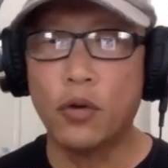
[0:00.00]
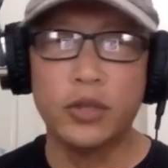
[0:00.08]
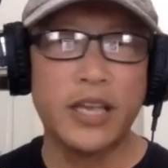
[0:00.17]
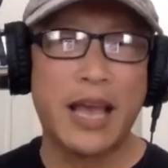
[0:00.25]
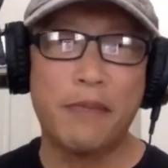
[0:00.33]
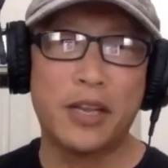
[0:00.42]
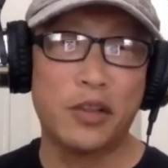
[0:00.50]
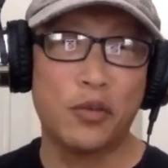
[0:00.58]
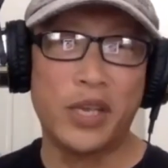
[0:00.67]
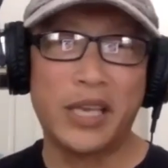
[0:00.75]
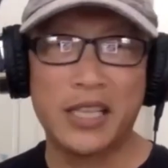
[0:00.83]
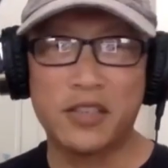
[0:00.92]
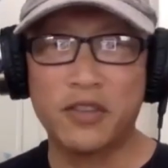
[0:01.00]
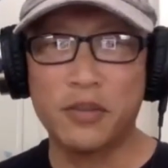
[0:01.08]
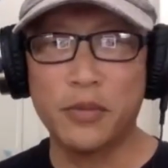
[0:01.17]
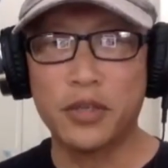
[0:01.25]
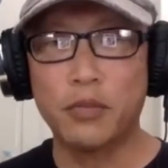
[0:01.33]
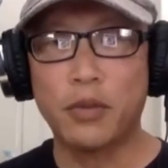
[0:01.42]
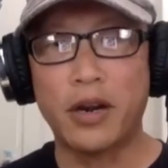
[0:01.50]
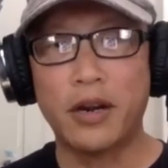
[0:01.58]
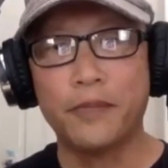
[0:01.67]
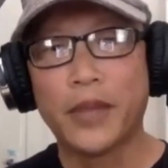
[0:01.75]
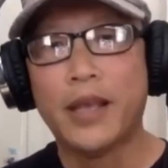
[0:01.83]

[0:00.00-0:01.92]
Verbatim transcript: only happen on the weekends for the most part.